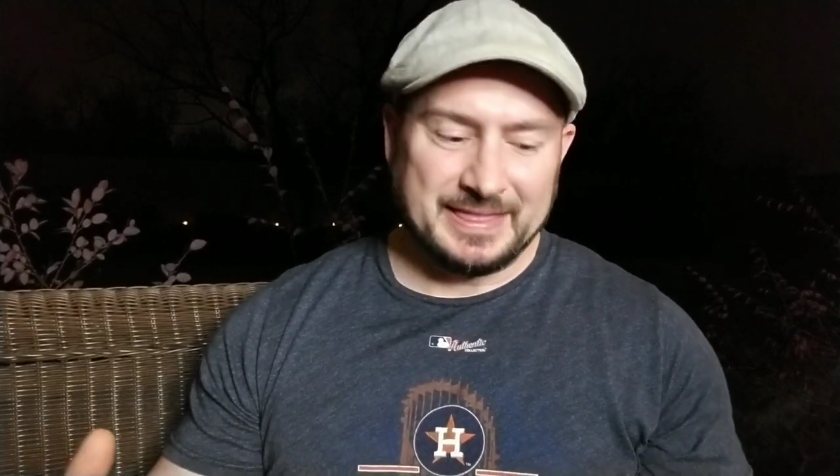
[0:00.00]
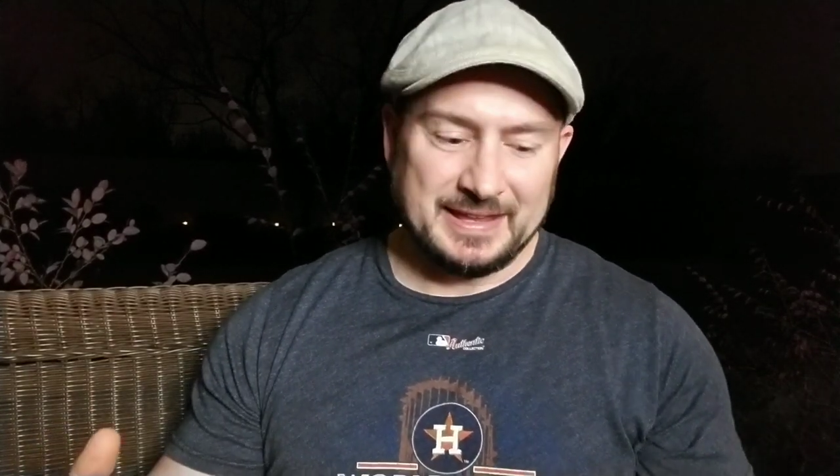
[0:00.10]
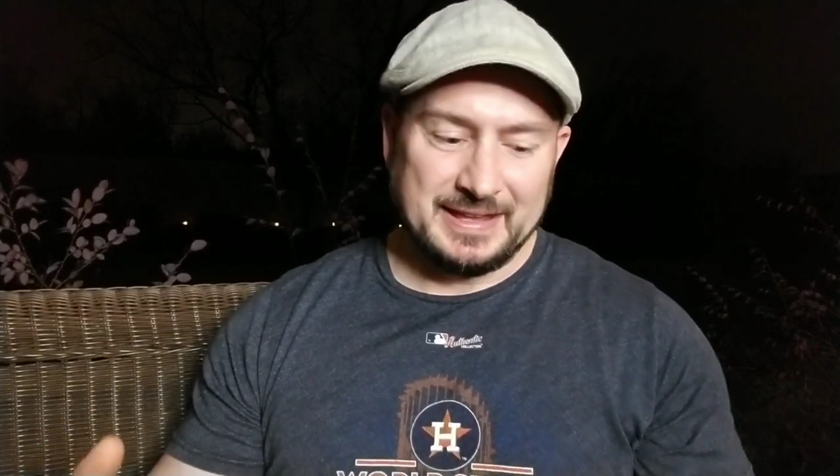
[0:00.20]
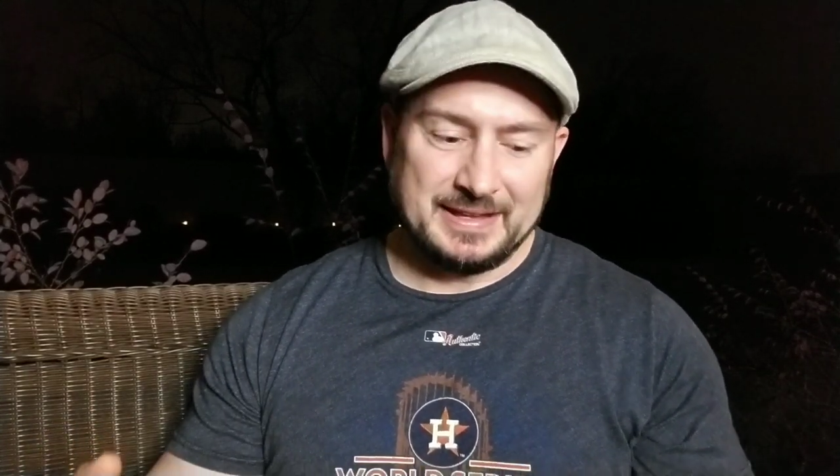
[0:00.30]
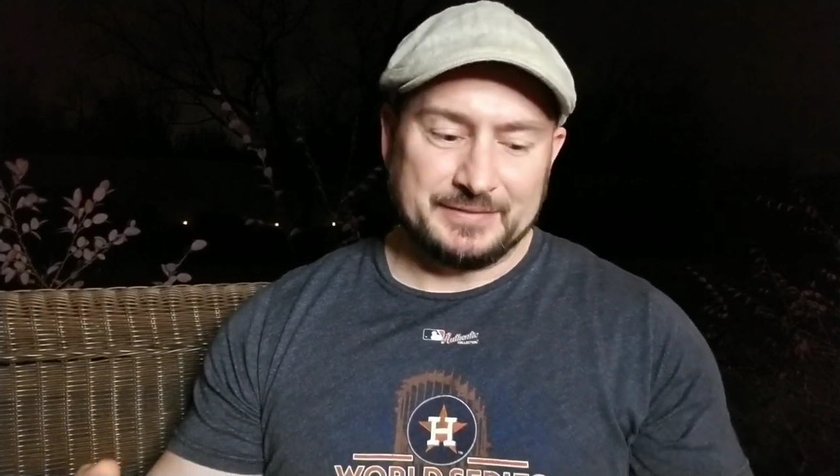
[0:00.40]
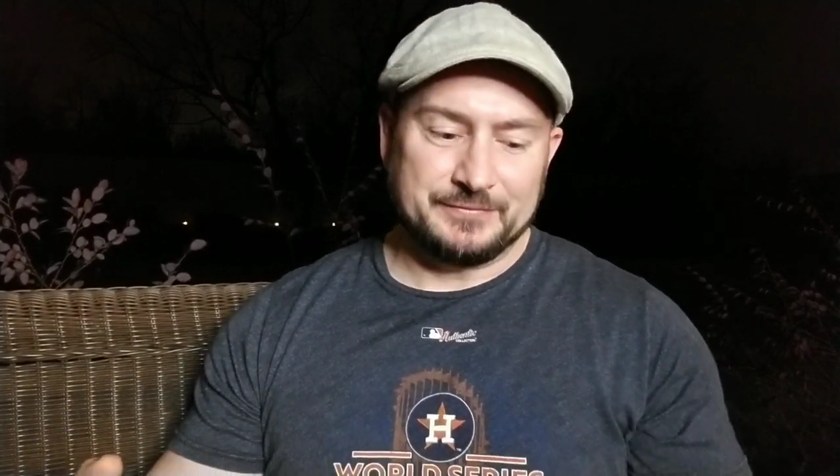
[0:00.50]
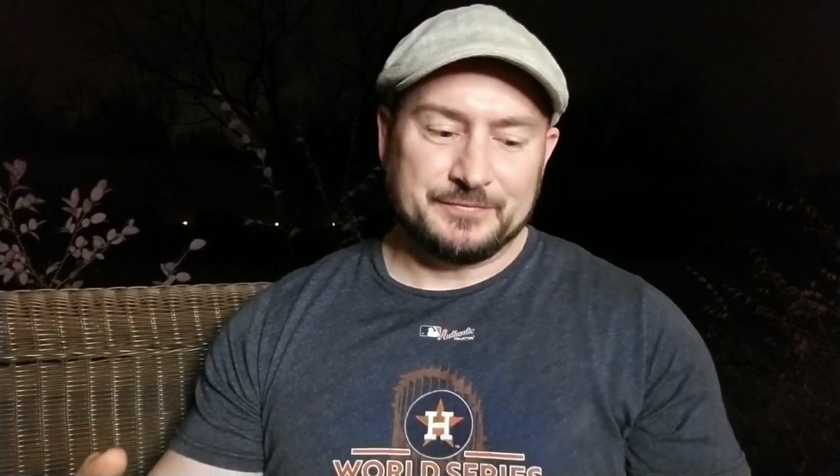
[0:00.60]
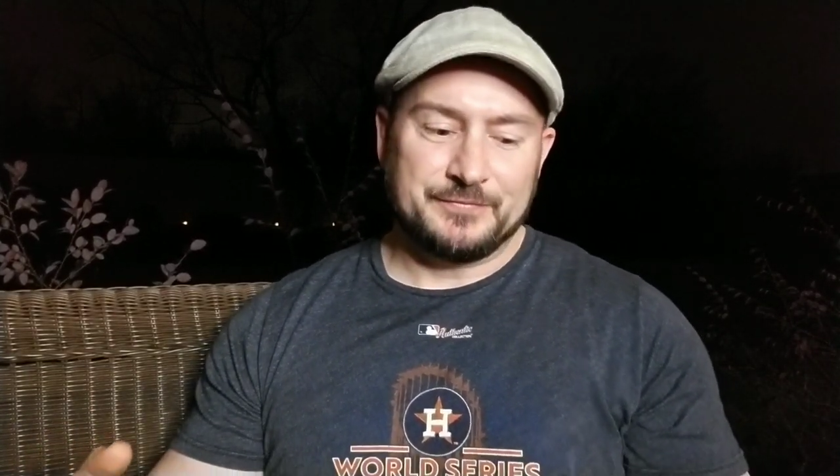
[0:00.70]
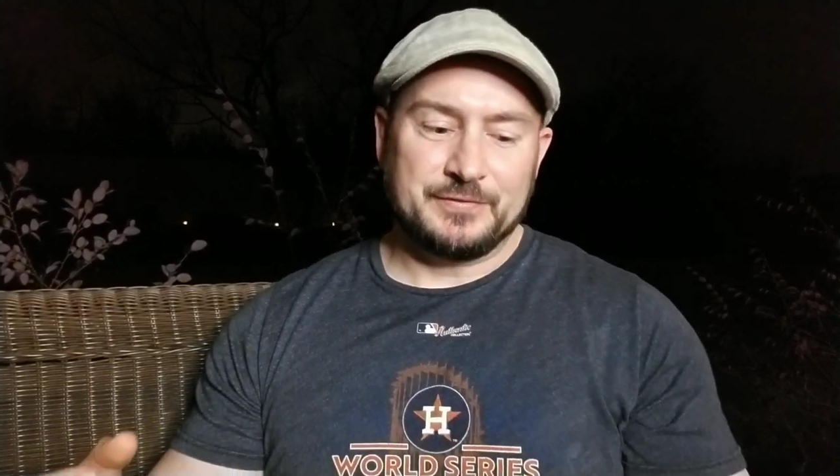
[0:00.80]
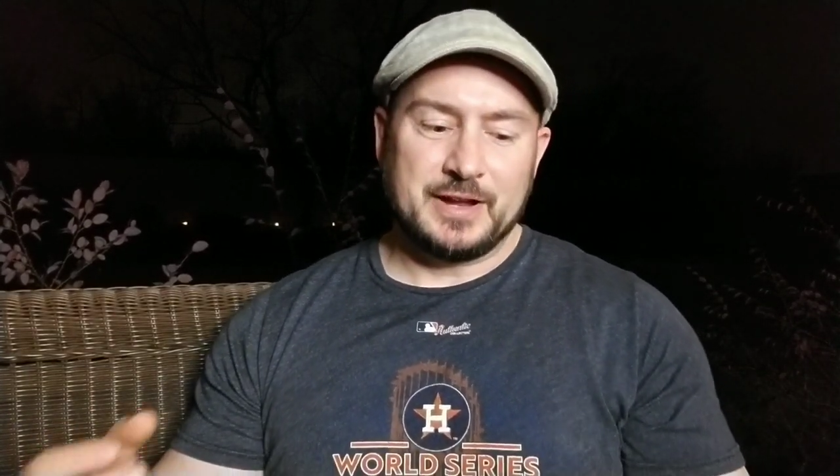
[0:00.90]
The
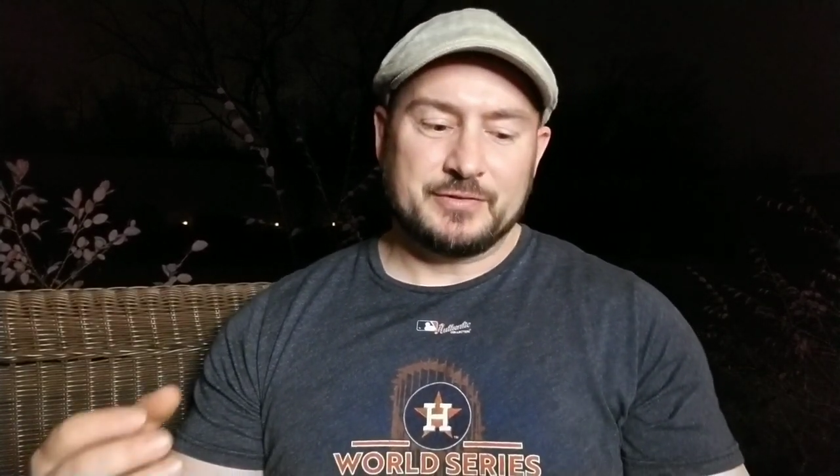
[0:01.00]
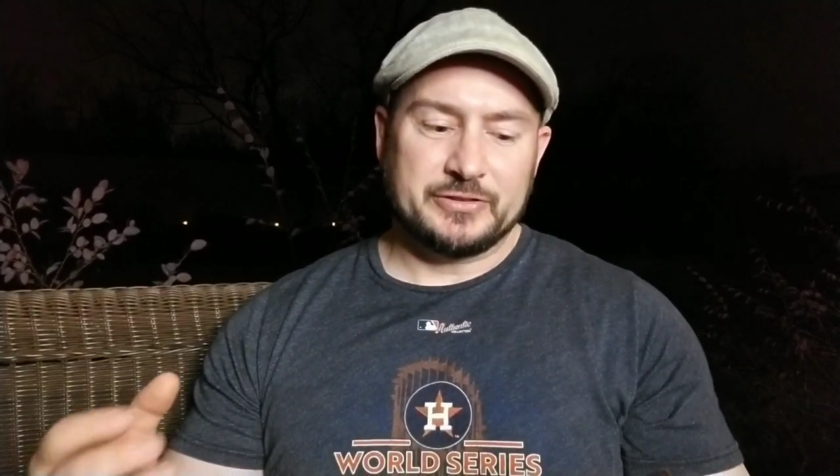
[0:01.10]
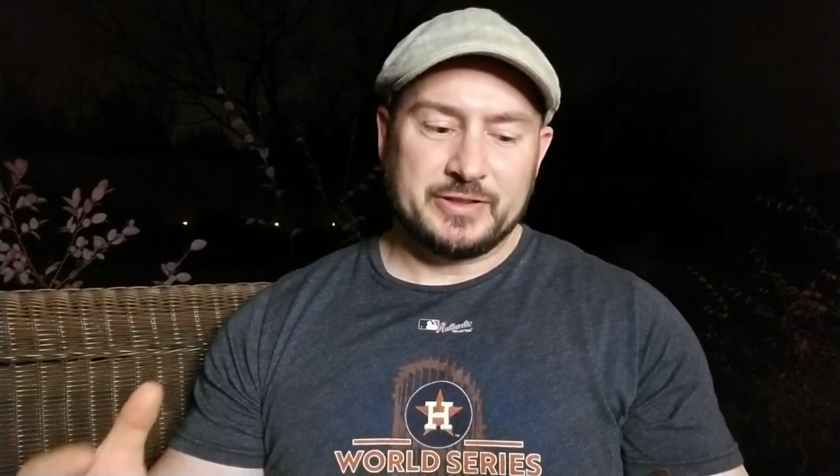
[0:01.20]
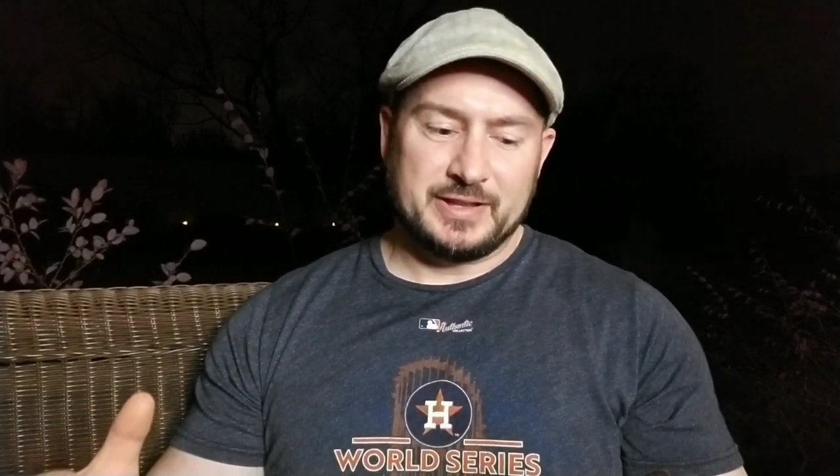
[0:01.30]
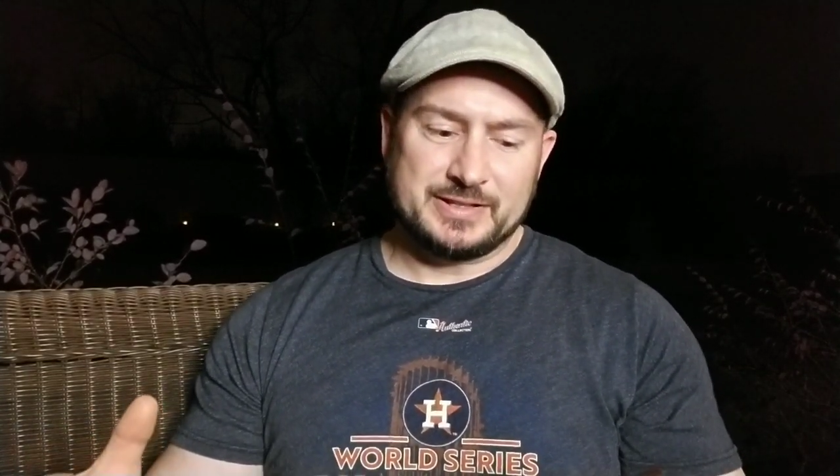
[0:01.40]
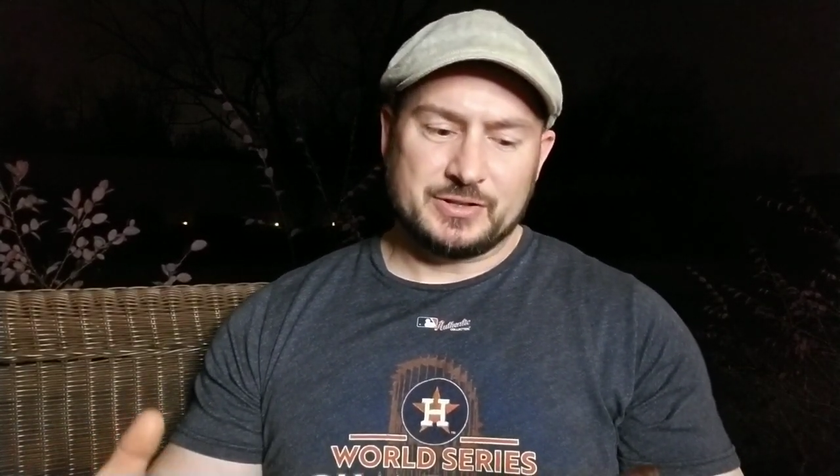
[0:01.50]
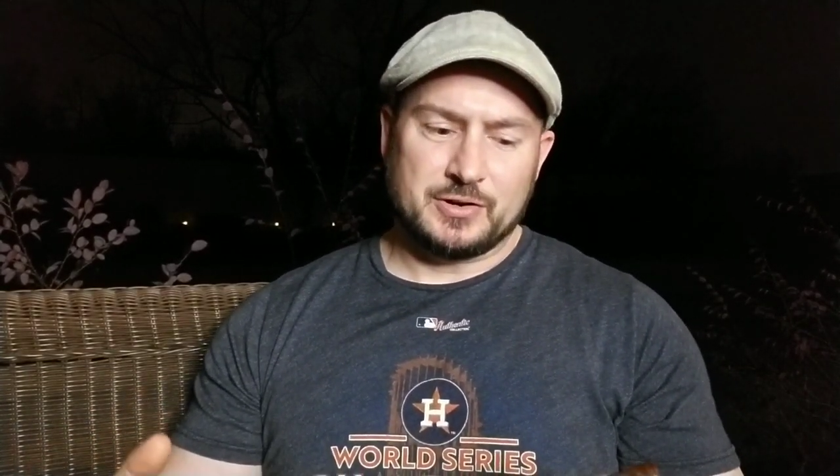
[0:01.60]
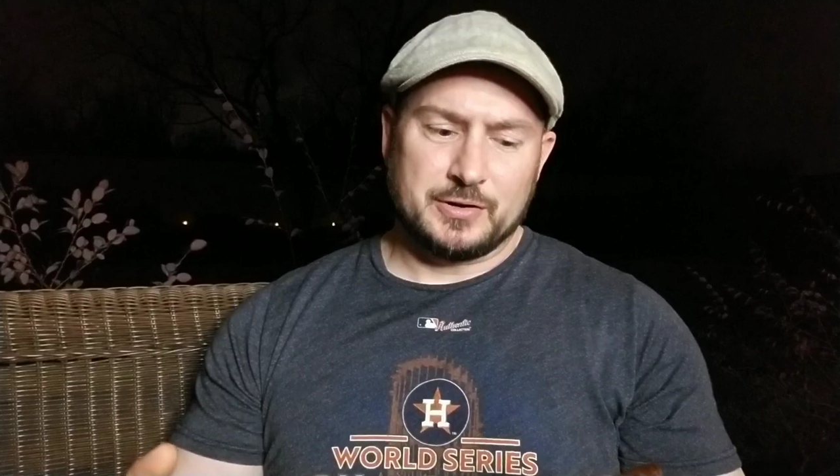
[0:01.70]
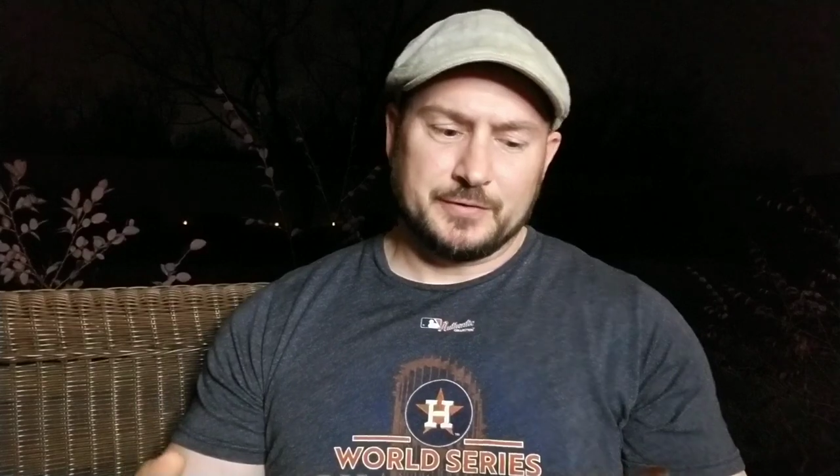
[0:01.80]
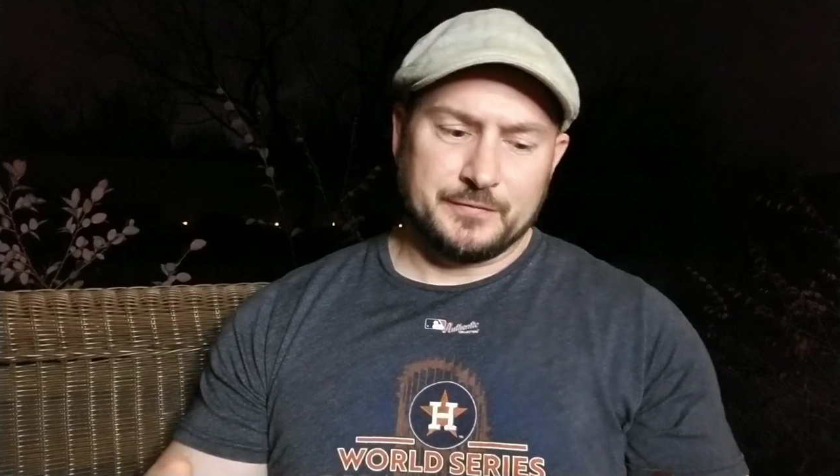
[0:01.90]
flavors in this are,